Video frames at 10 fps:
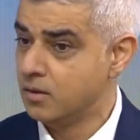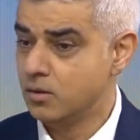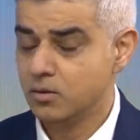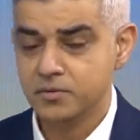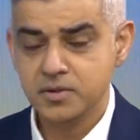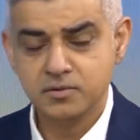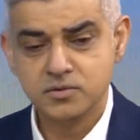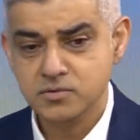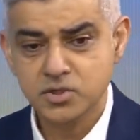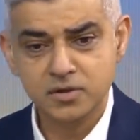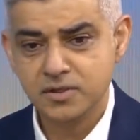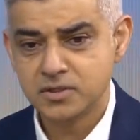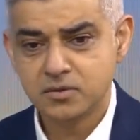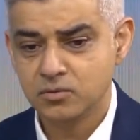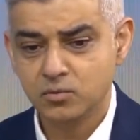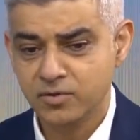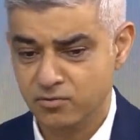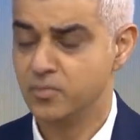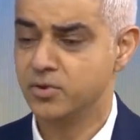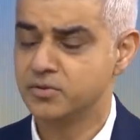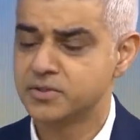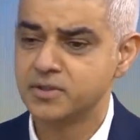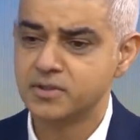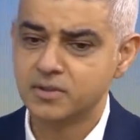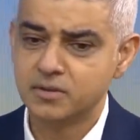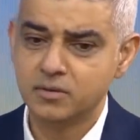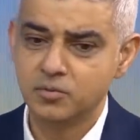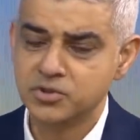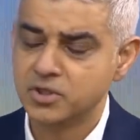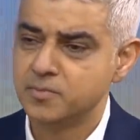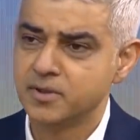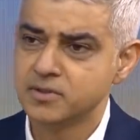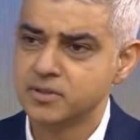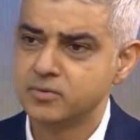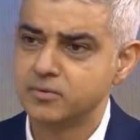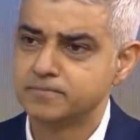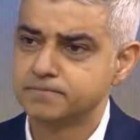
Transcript: or, you know, journalists, we're role models, and we should lead by example.